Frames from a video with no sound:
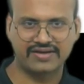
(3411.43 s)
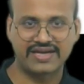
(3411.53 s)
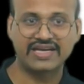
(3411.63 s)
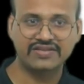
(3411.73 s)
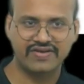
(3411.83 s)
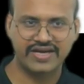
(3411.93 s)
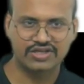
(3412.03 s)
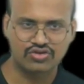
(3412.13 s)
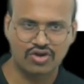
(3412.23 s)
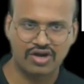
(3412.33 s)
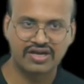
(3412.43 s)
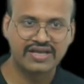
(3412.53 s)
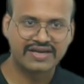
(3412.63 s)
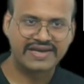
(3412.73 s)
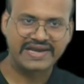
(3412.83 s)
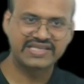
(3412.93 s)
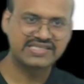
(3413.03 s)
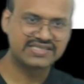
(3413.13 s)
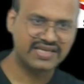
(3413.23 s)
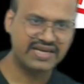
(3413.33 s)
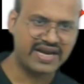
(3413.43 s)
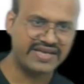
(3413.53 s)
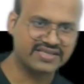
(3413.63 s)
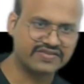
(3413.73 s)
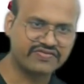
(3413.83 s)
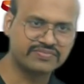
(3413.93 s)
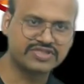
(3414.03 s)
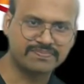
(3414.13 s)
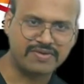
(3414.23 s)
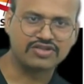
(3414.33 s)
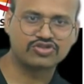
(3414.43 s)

That is why it is called that the sun rises from Japan.